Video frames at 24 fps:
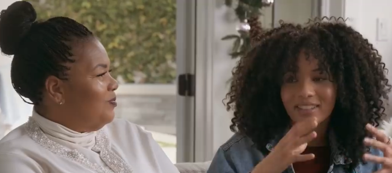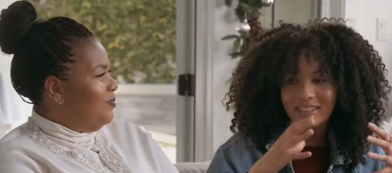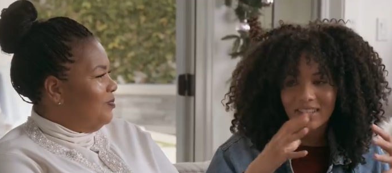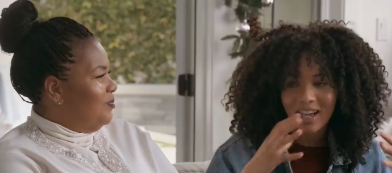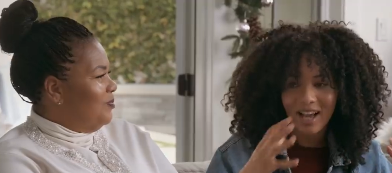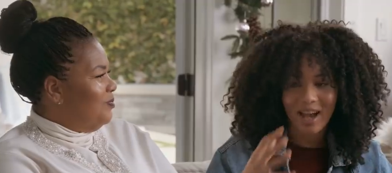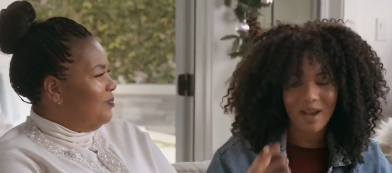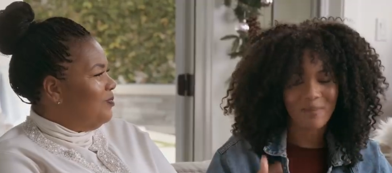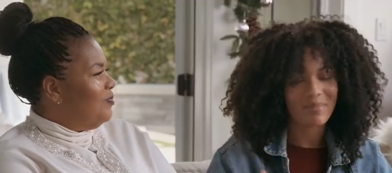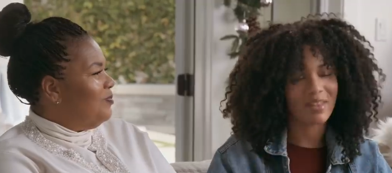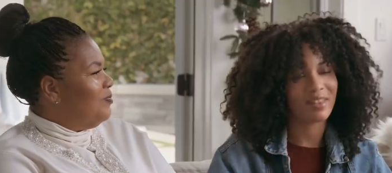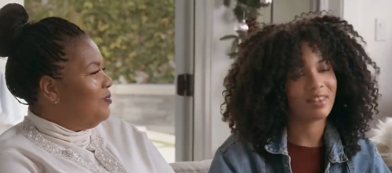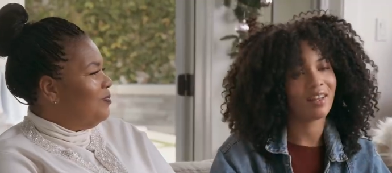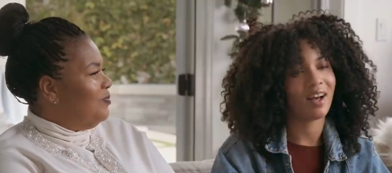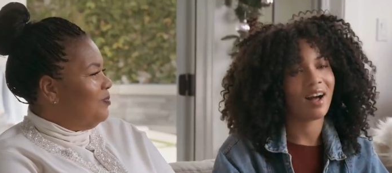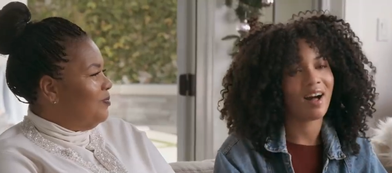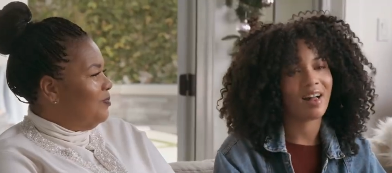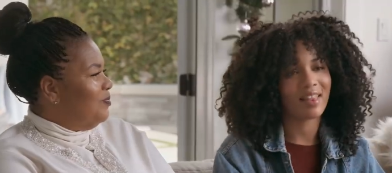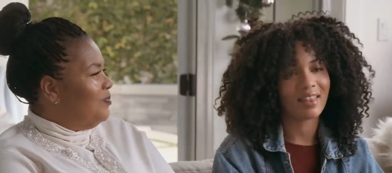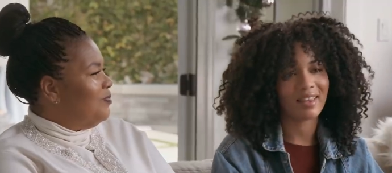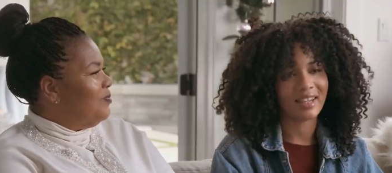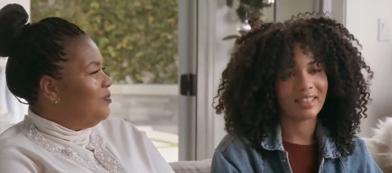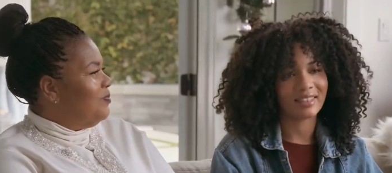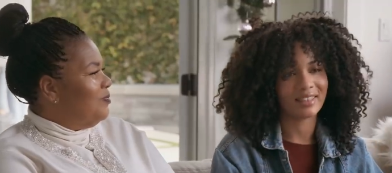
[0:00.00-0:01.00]
Speaker 1: time that the
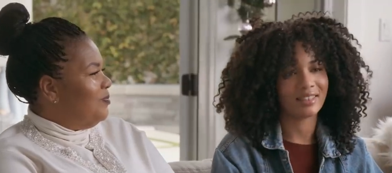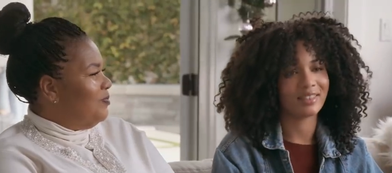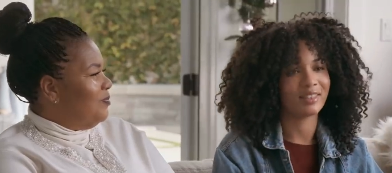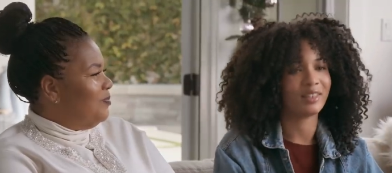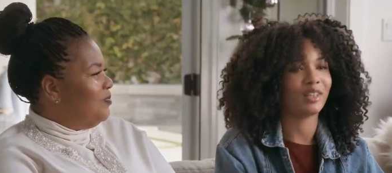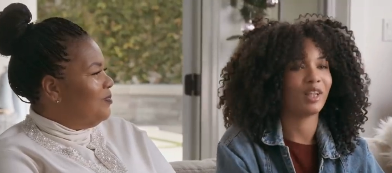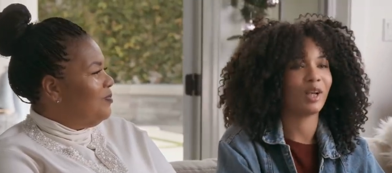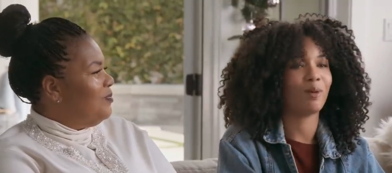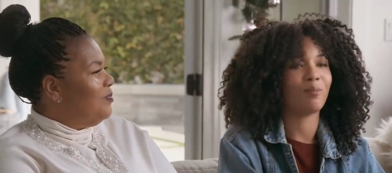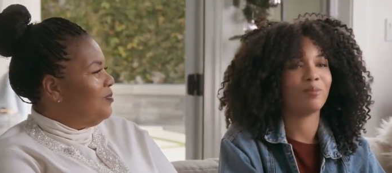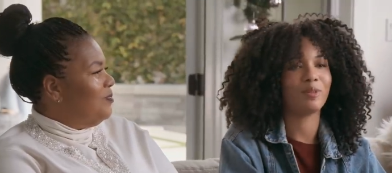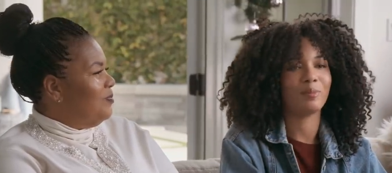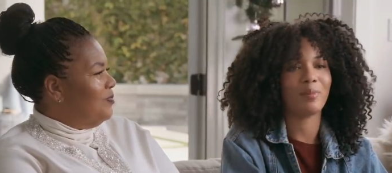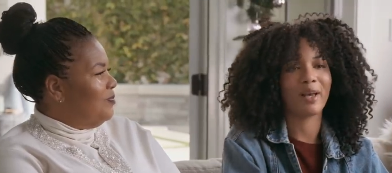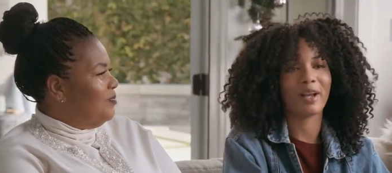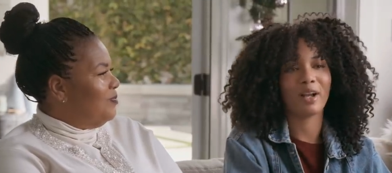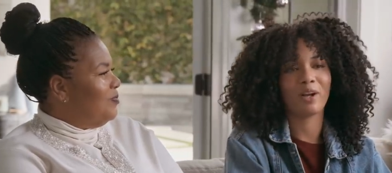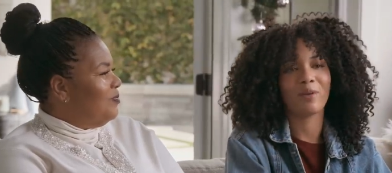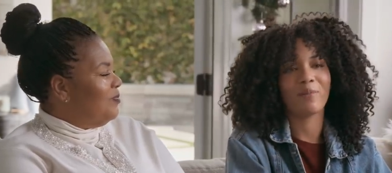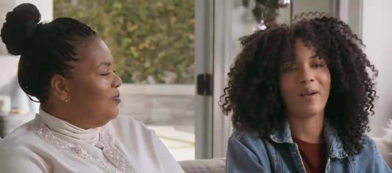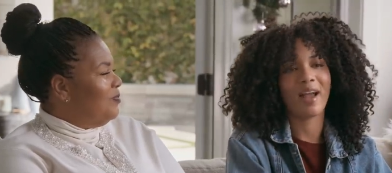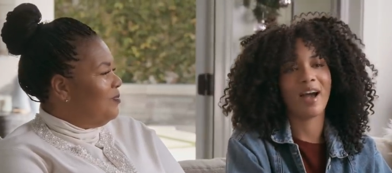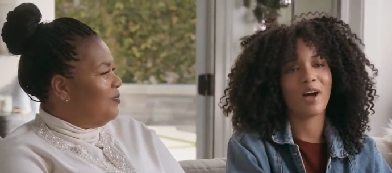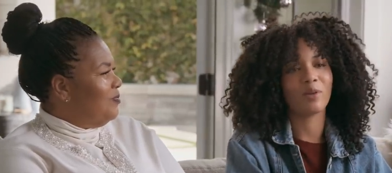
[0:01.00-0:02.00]
holiday season comes back
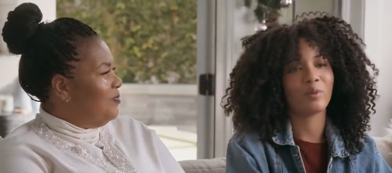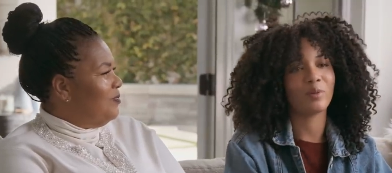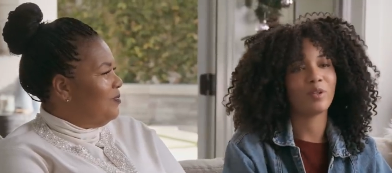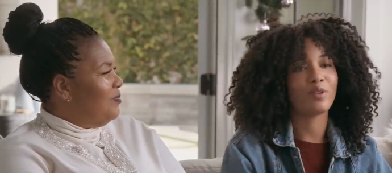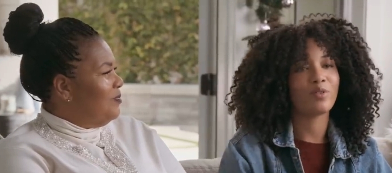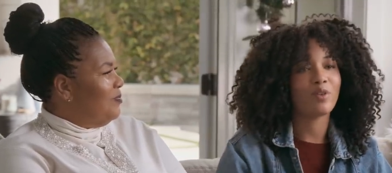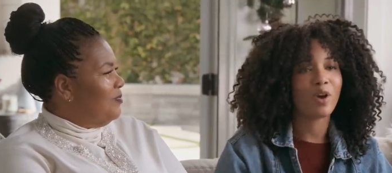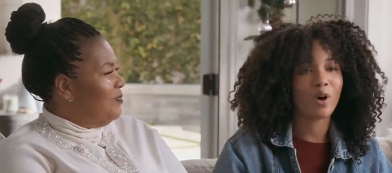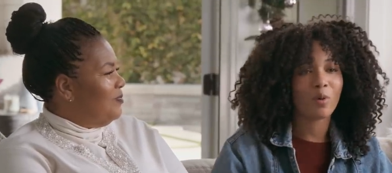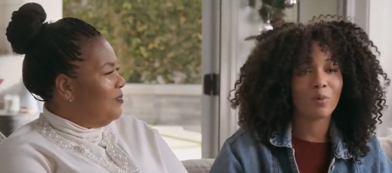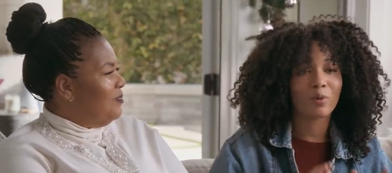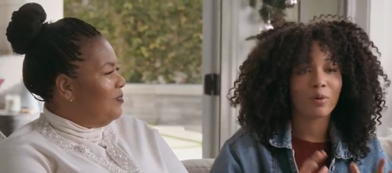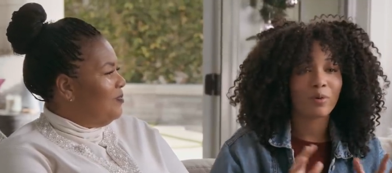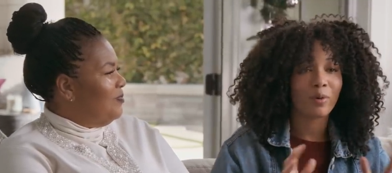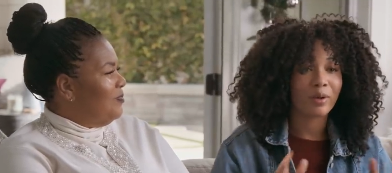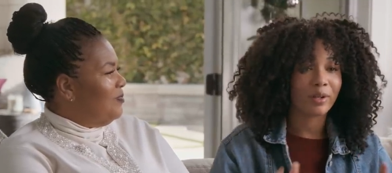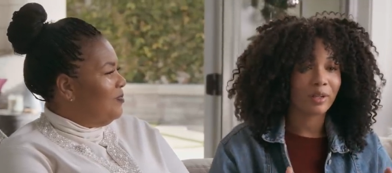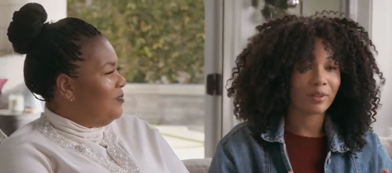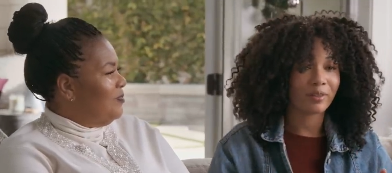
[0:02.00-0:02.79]
around. We know we're going to